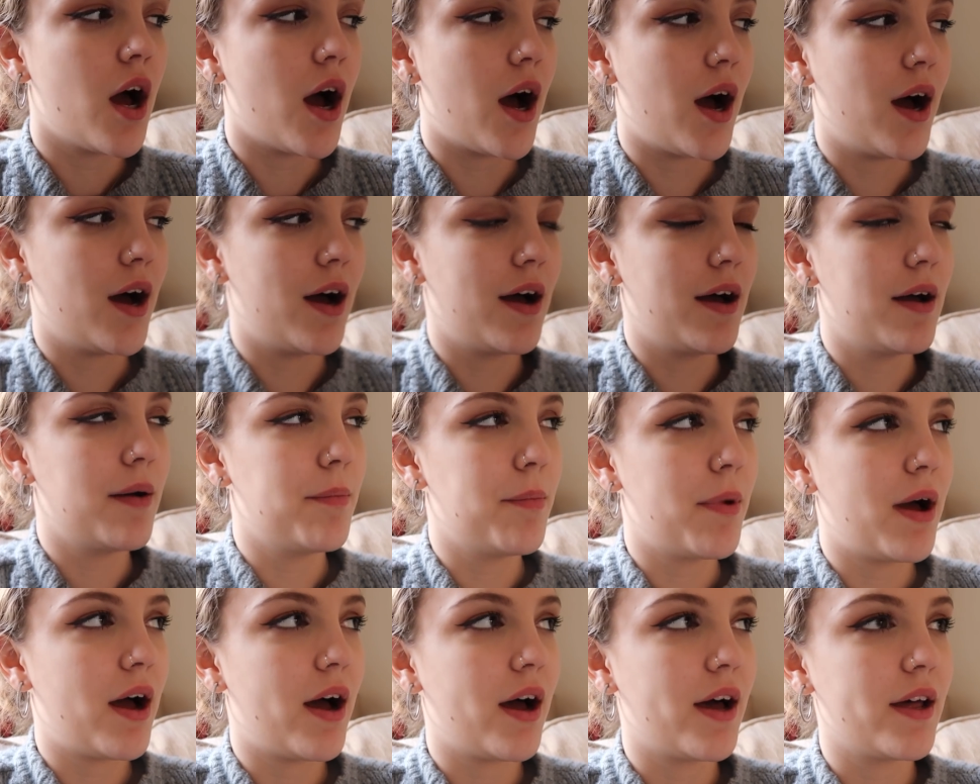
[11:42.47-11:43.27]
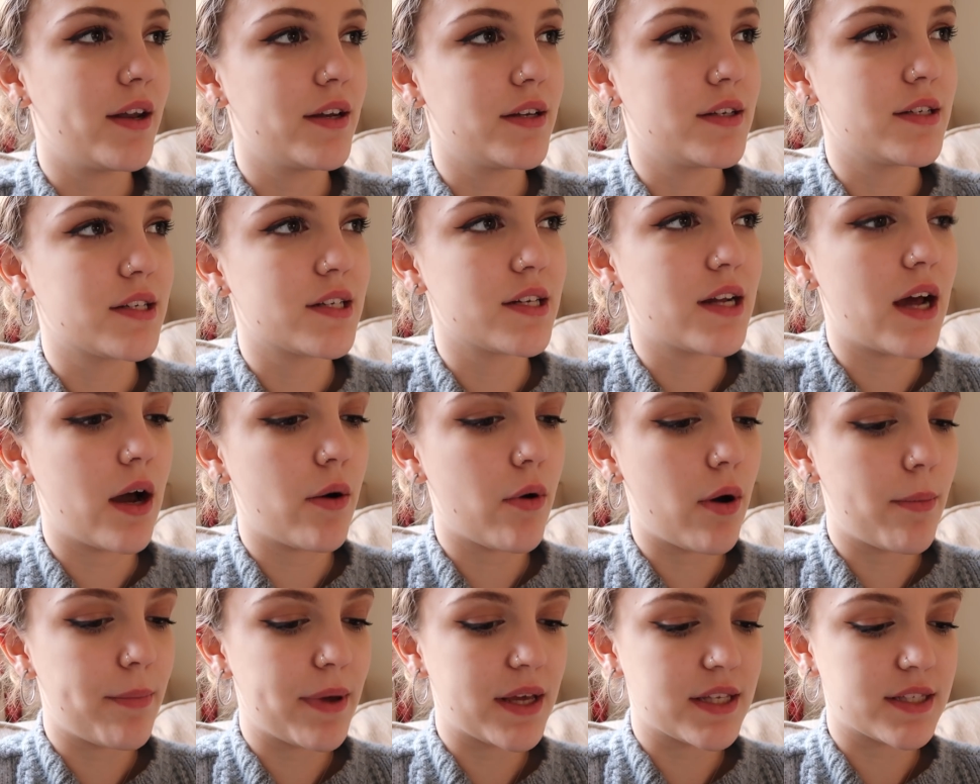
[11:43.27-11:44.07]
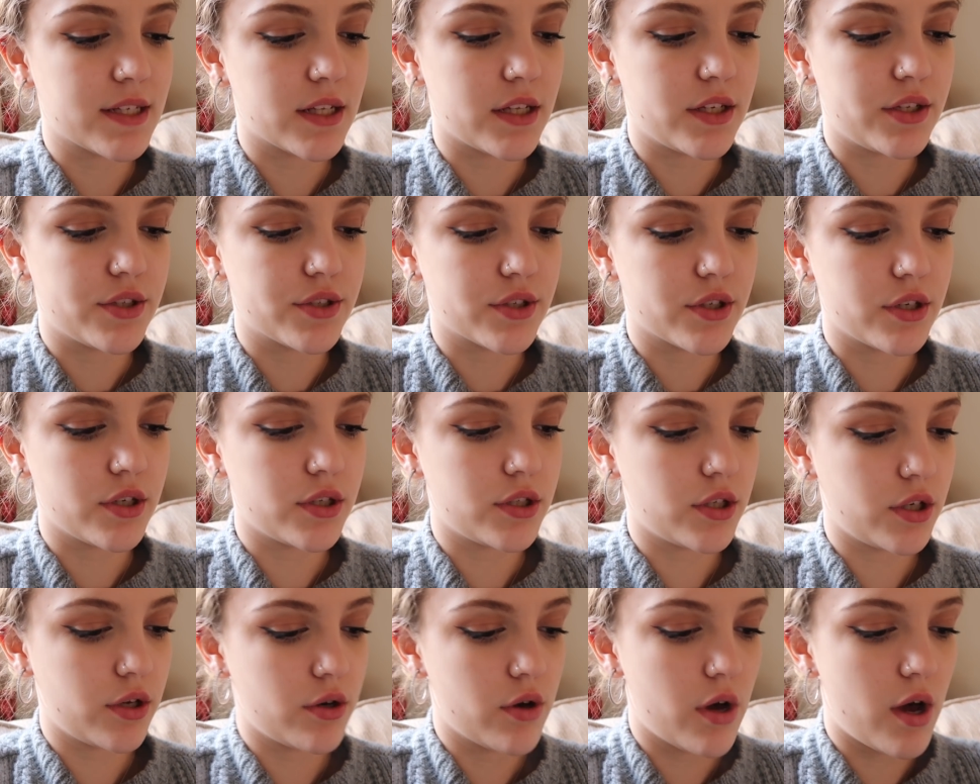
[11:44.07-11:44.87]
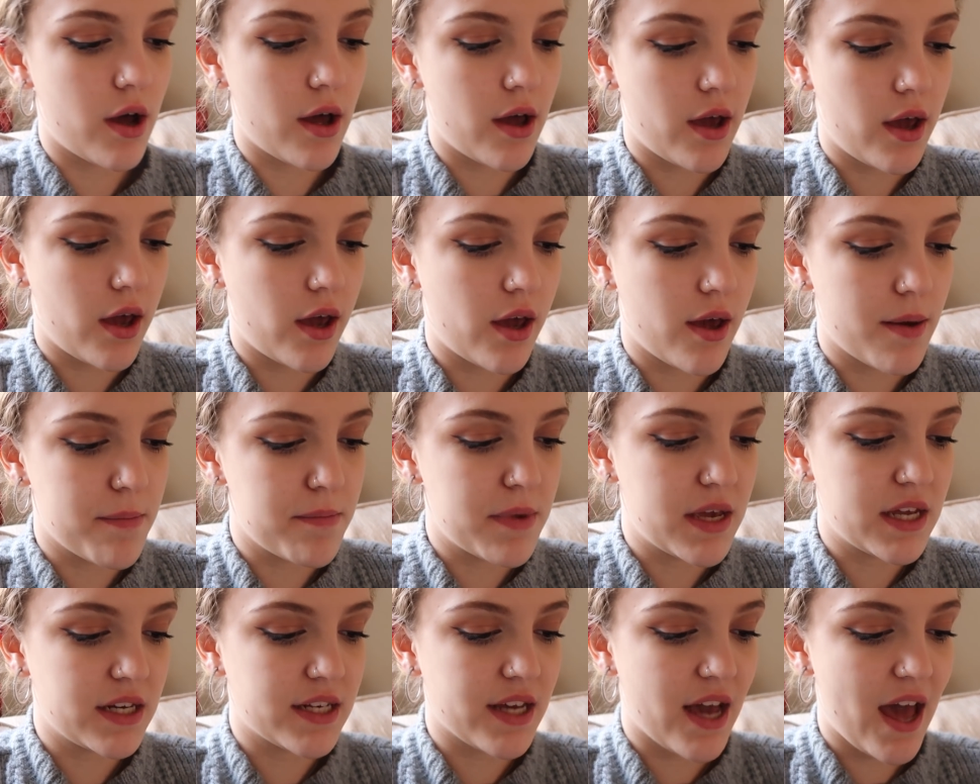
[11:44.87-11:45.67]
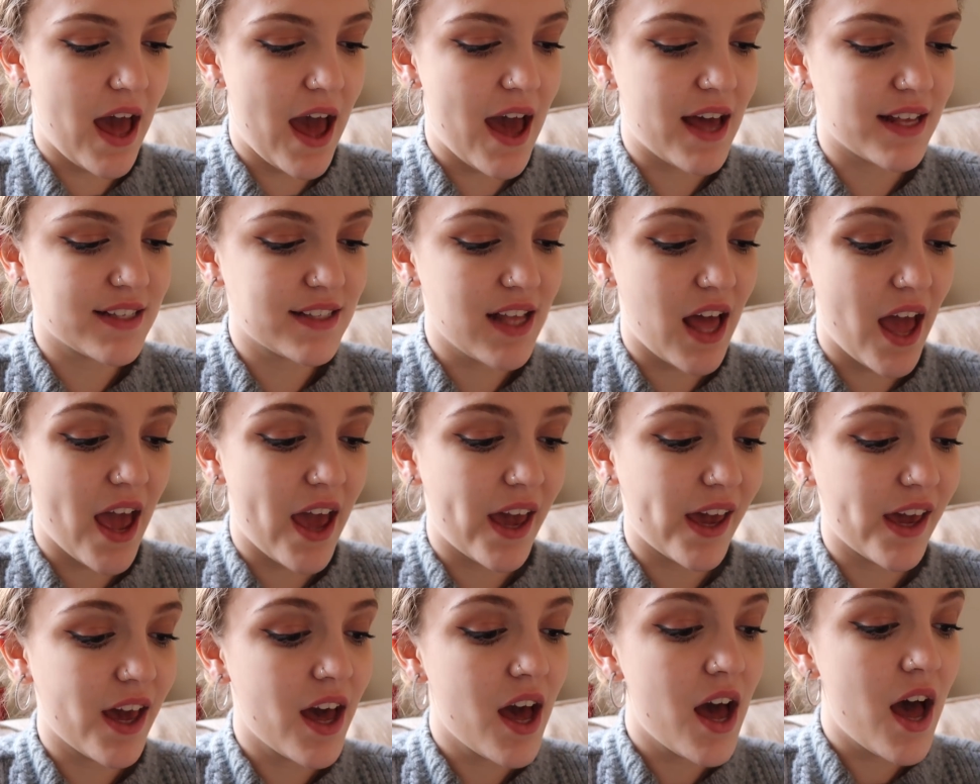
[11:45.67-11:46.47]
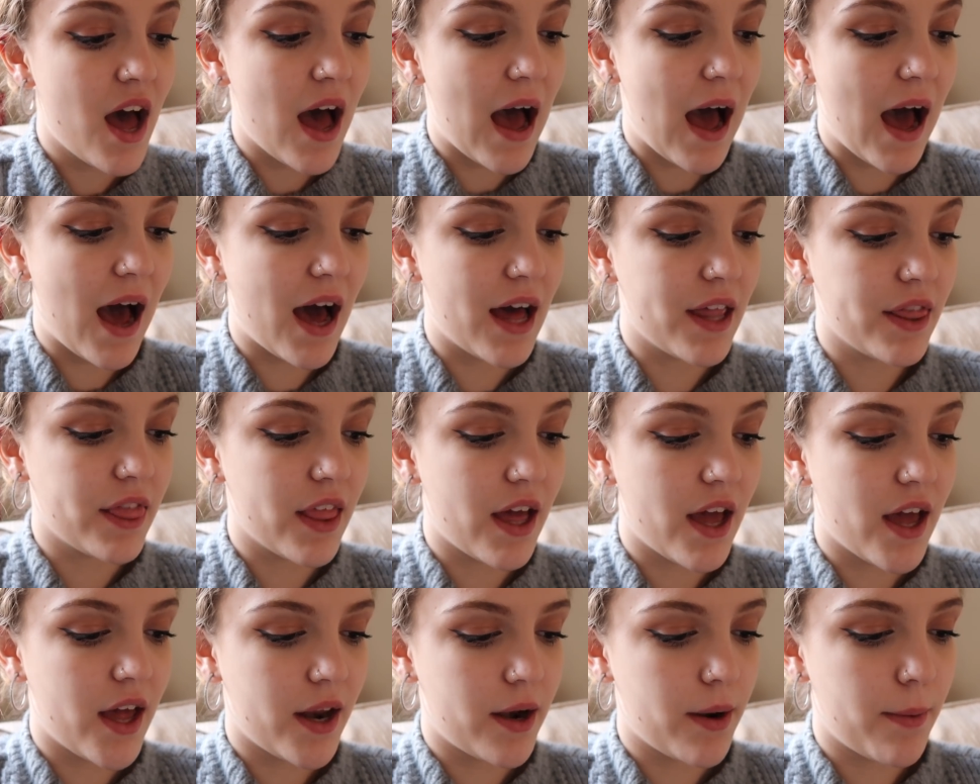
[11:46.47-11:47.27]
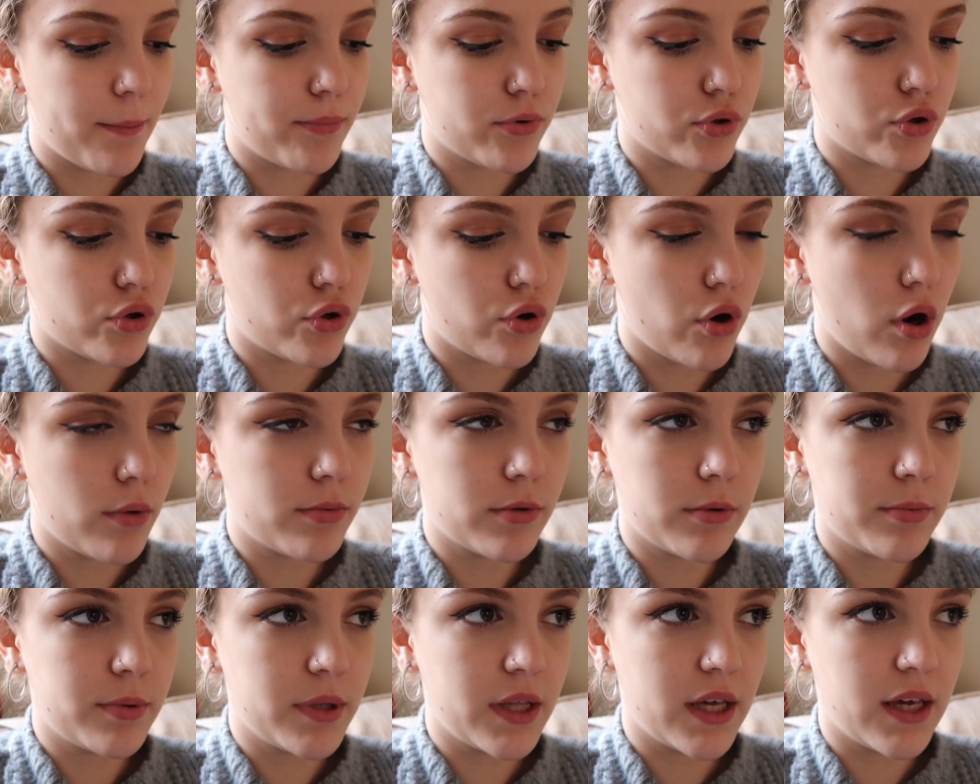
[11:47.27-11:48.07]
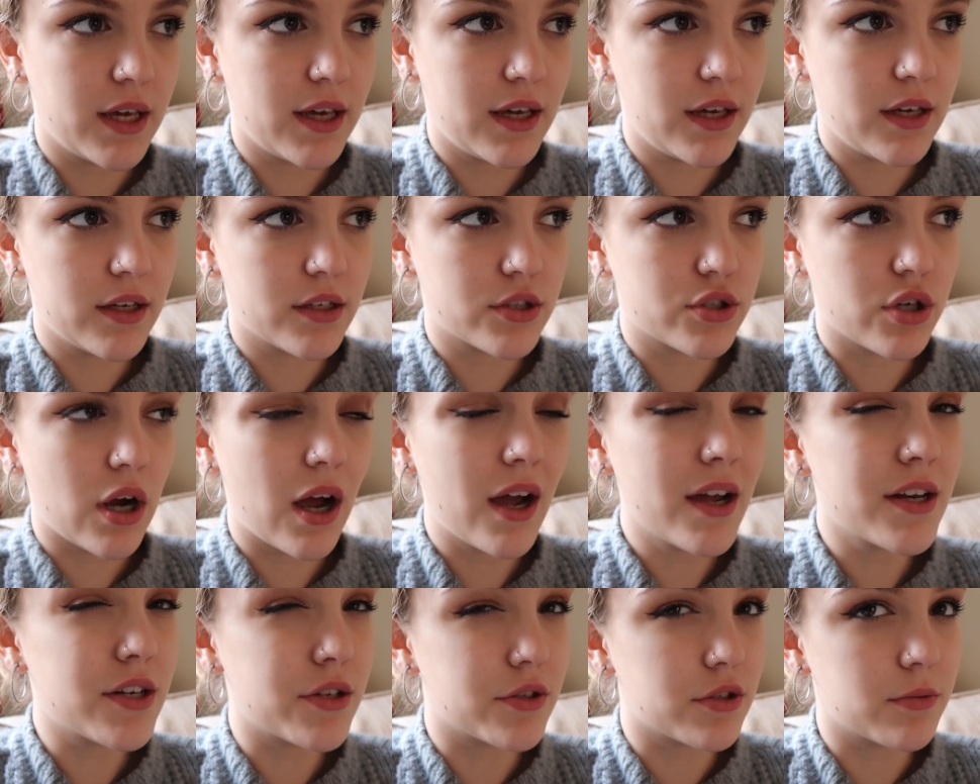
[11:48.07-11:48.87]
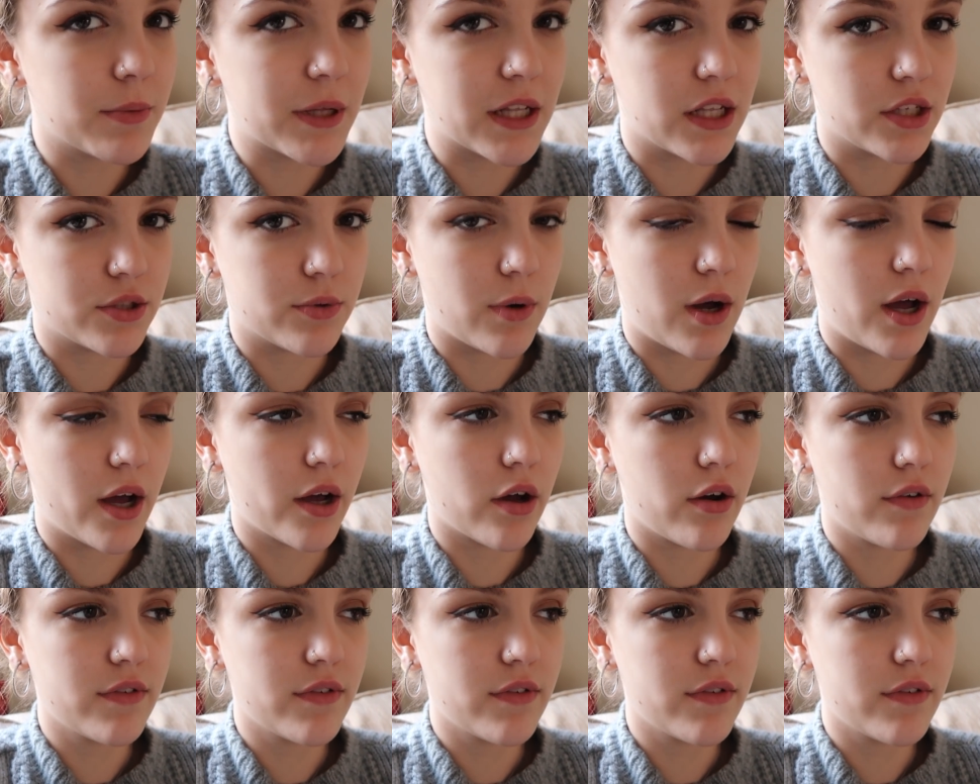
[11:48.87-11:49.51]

And now I'm basically just gonna do a media essay and then probably try and do some English work.